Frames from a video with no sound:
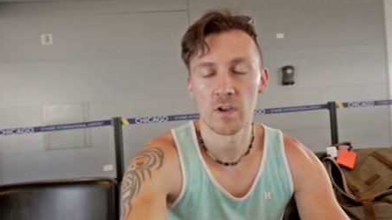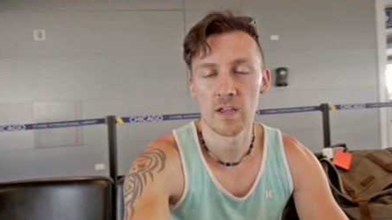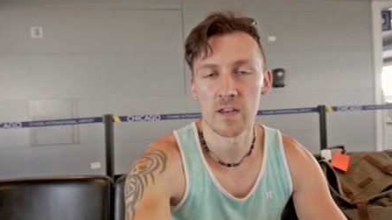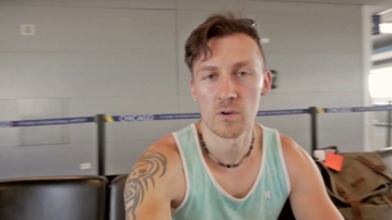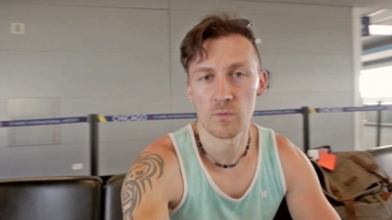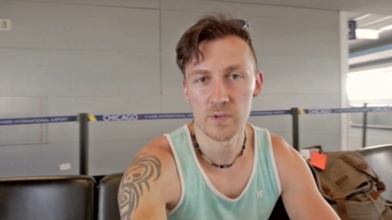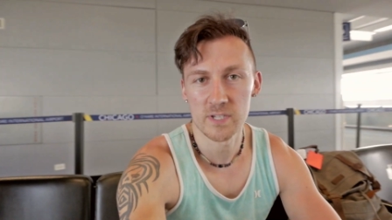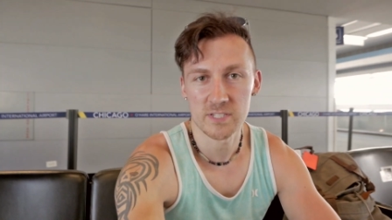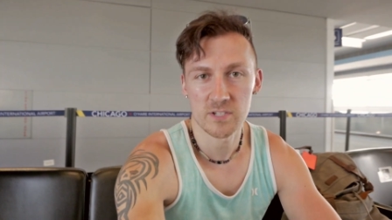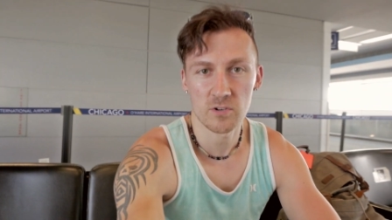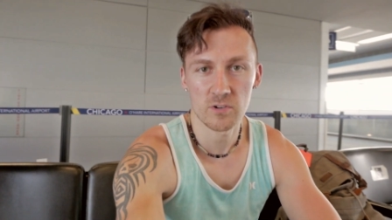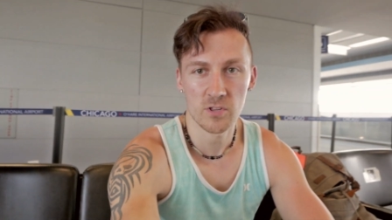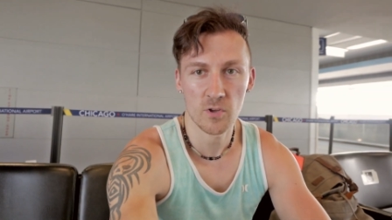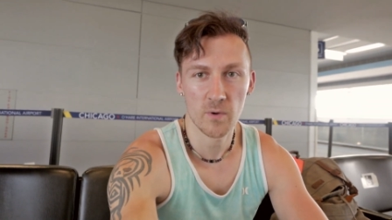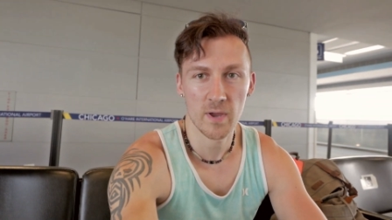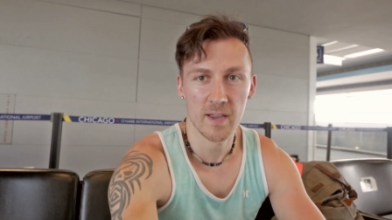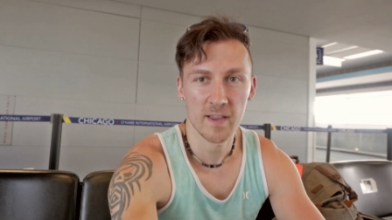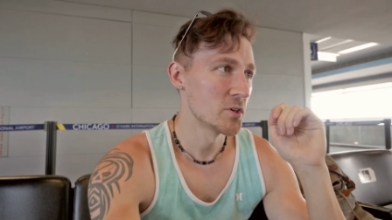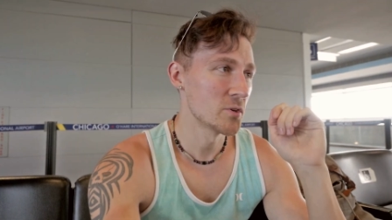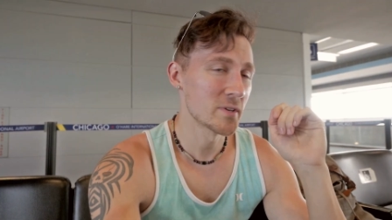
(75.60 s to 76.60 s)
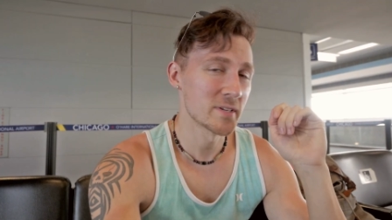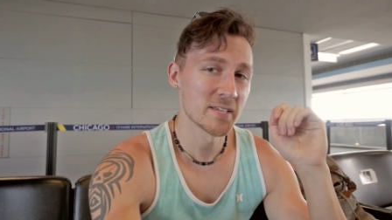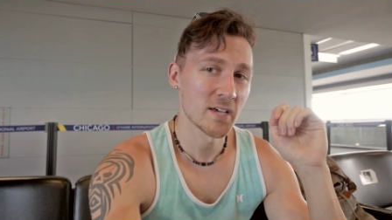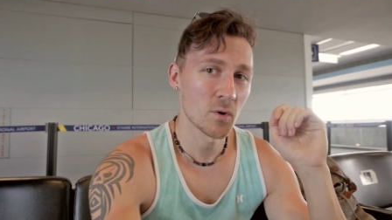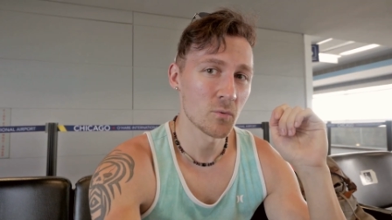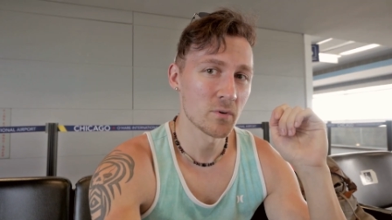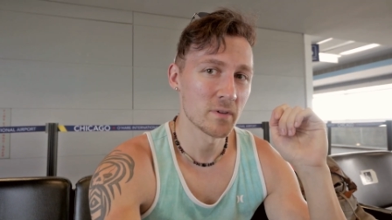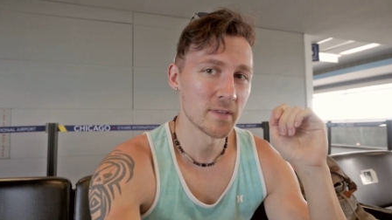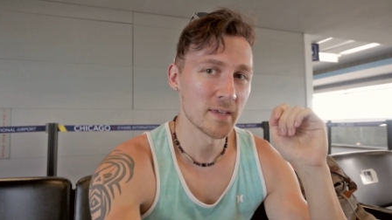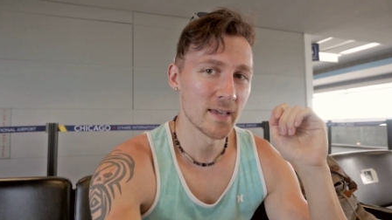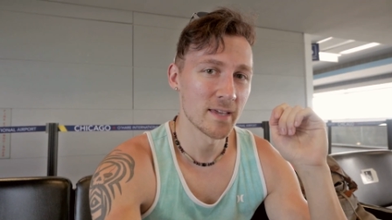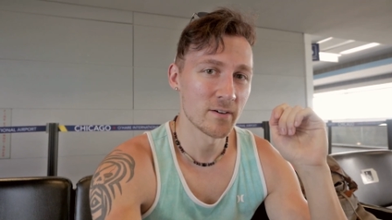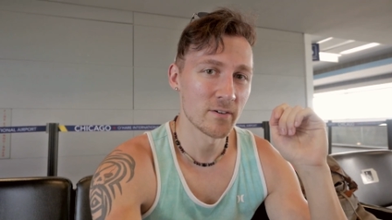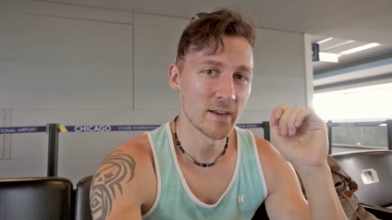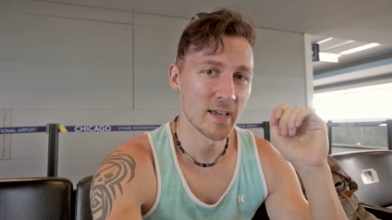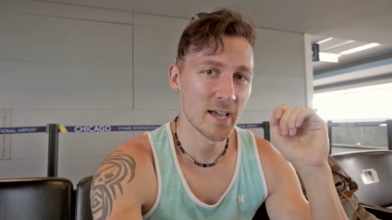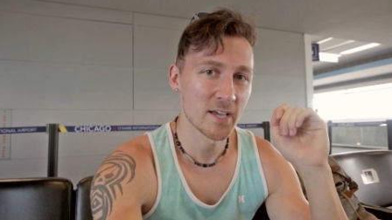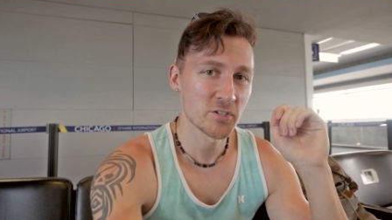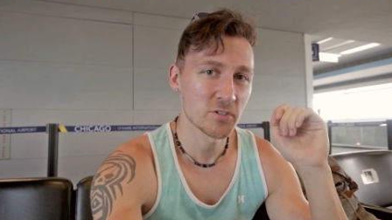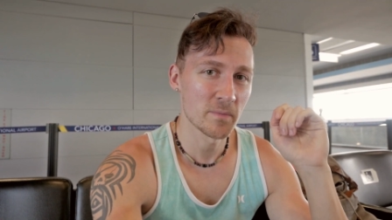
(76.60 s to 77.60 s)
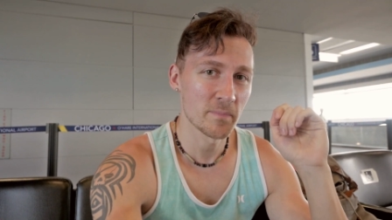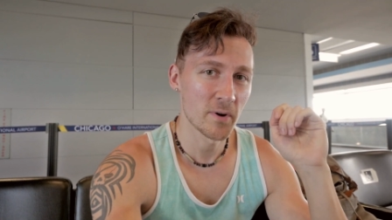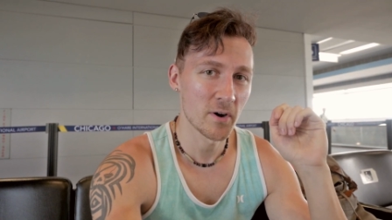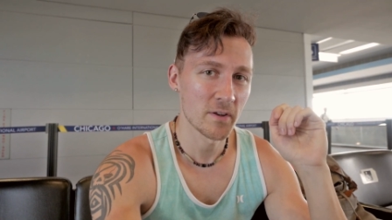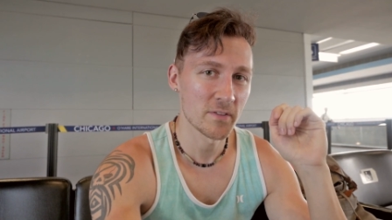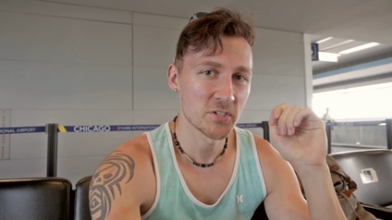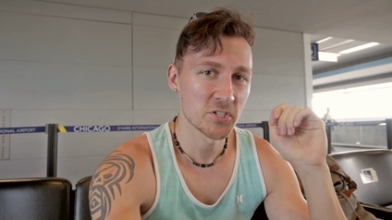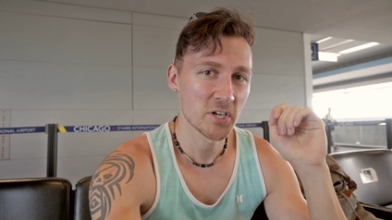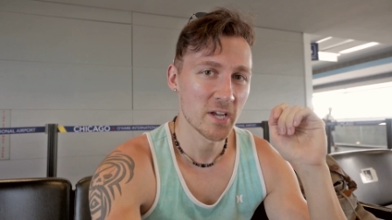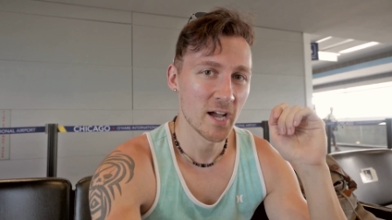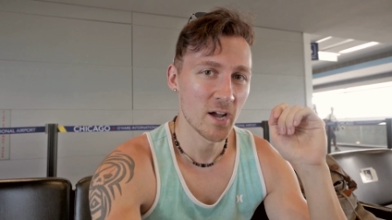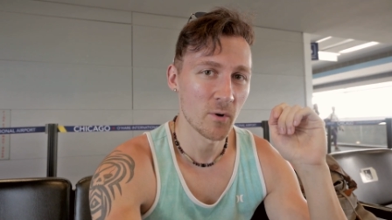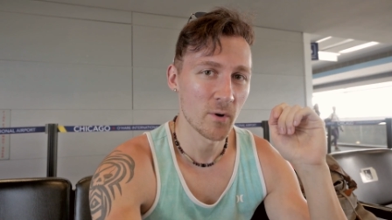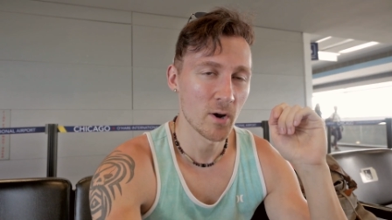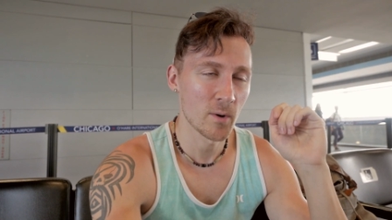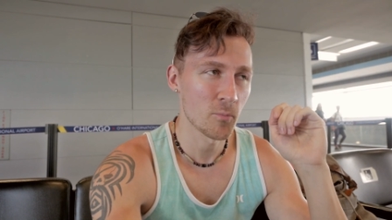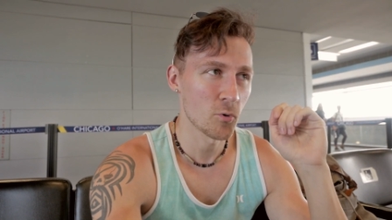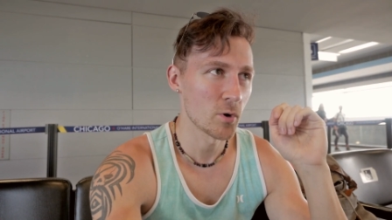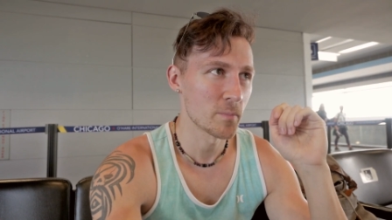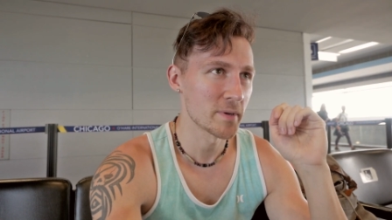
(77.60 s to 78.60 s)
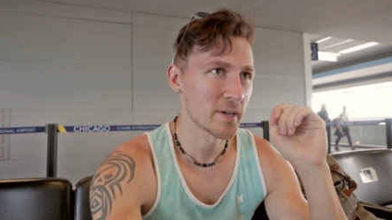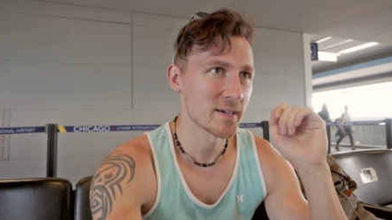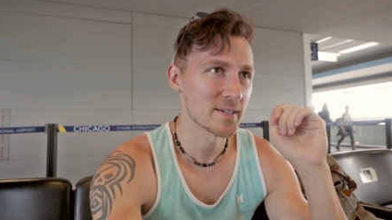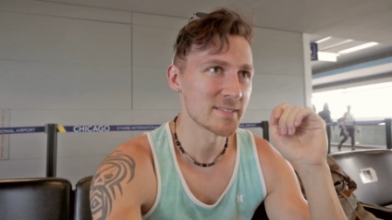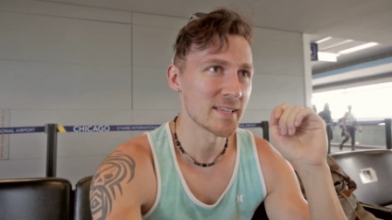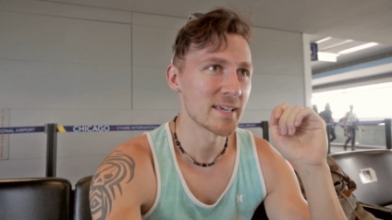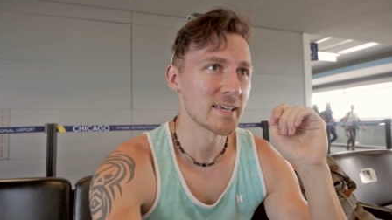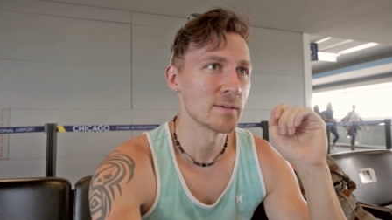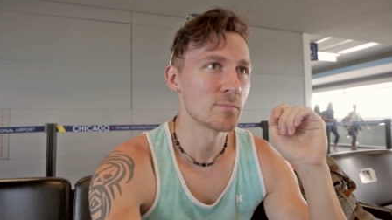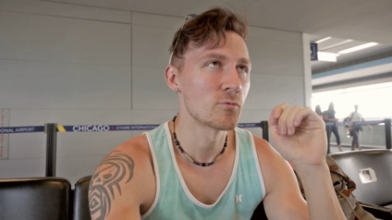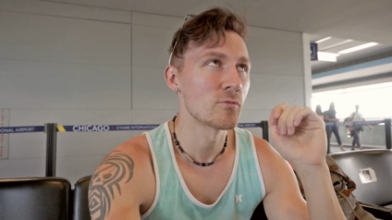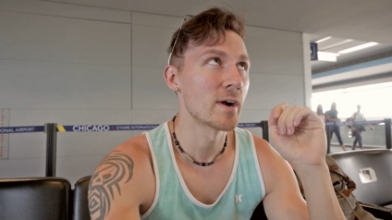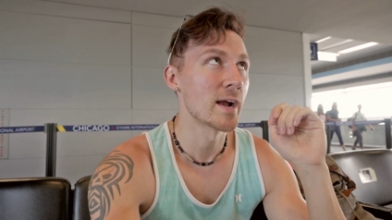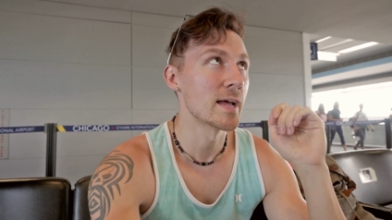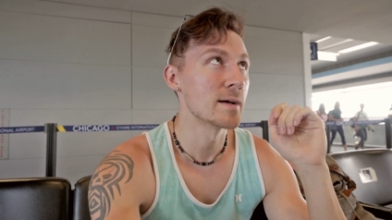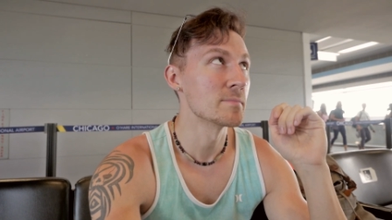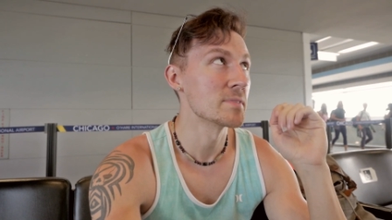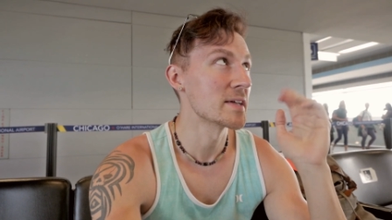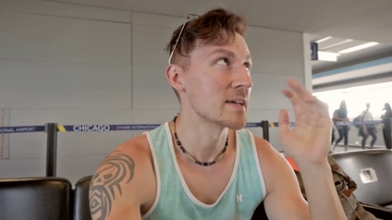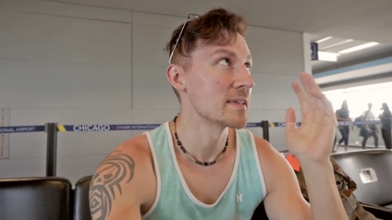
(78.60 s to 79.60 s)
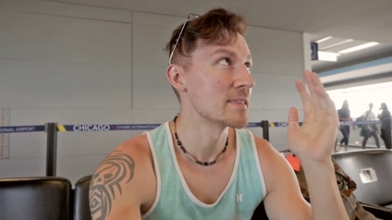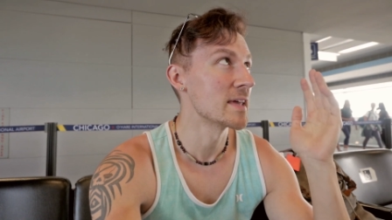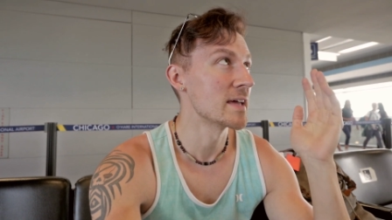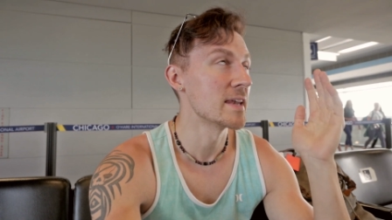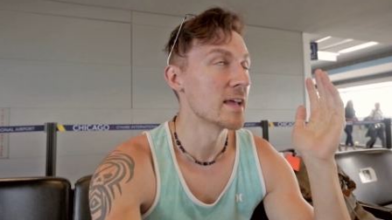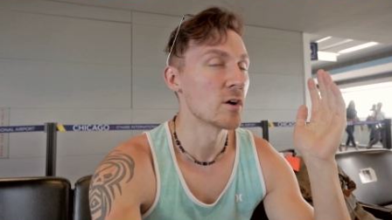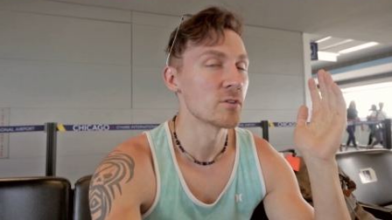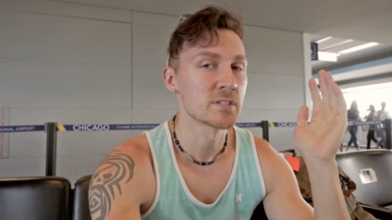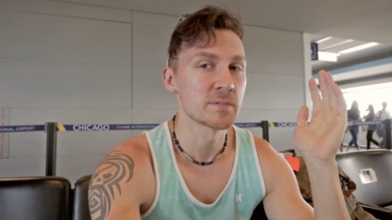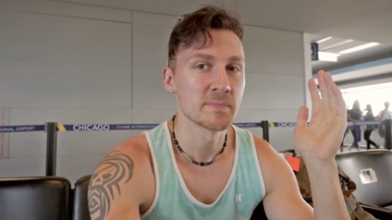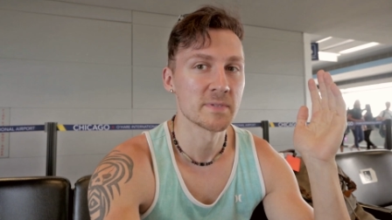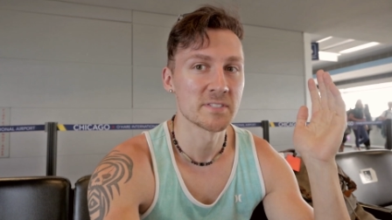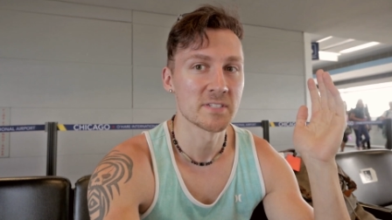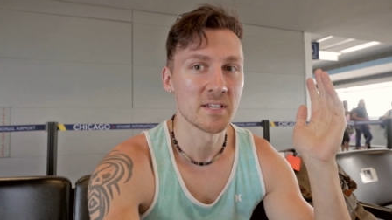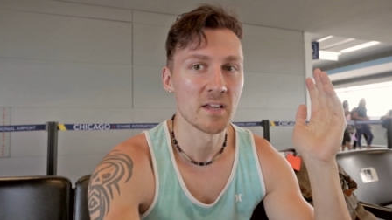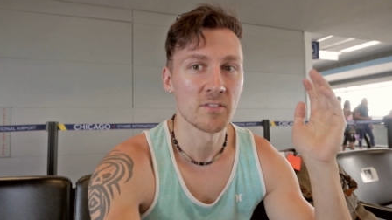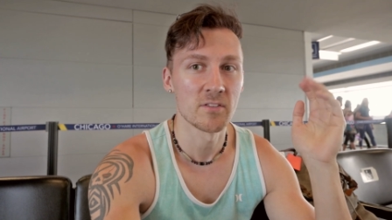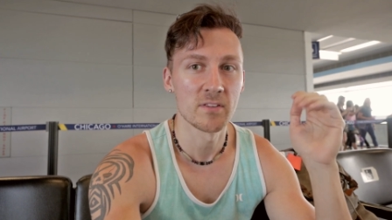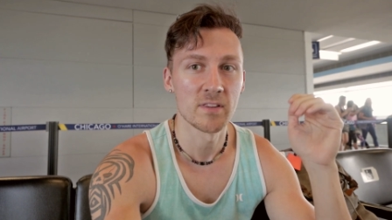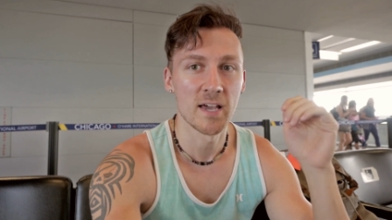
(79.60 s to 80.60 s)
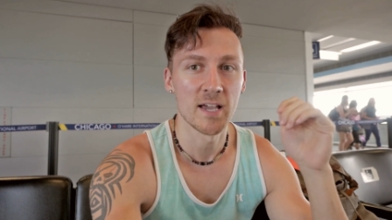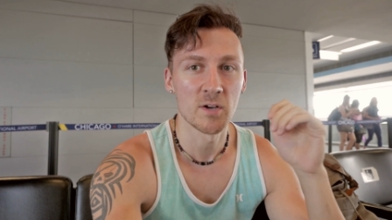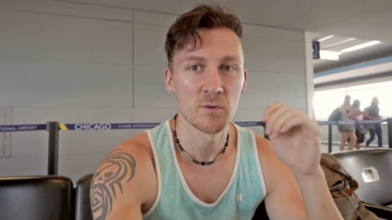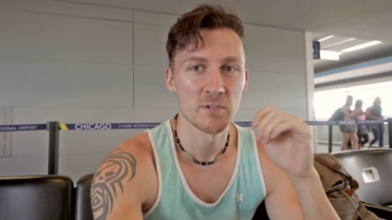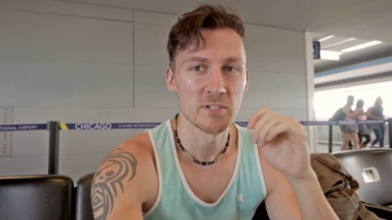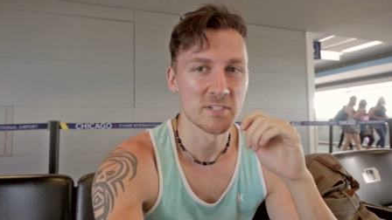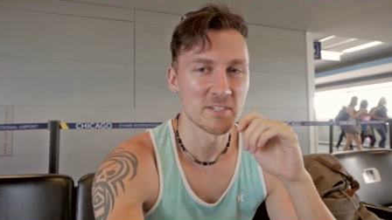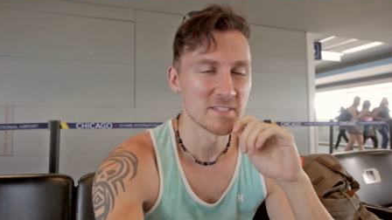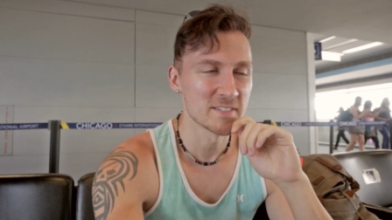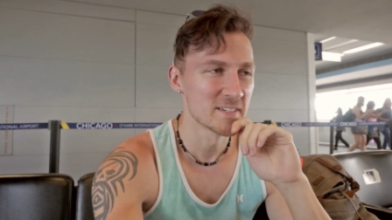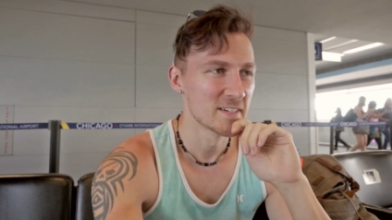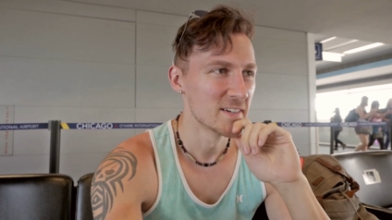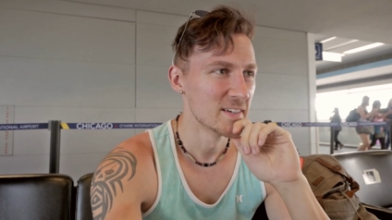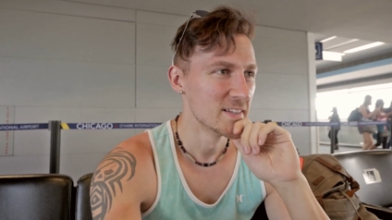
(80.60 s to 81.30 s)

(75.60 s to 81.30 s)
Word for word: in a recent earthquake. You can tell we're in the international part of the Chicago airport because they keep rambling in the announcements in other languages.